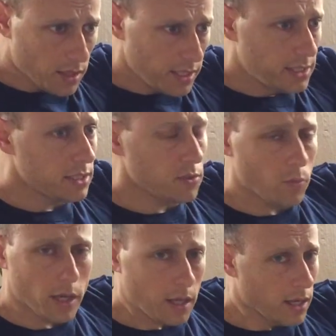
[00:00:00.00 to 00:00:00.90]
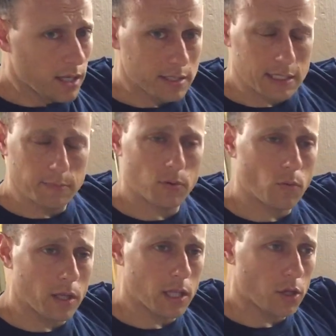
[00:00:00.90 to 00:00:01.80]
this is a simple
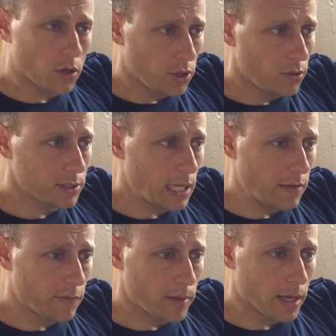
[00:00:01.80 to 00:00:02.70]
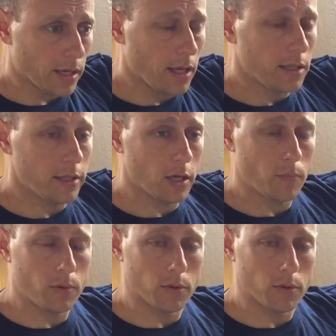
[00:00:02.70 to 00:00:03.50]
way that you can use the heavy bag to help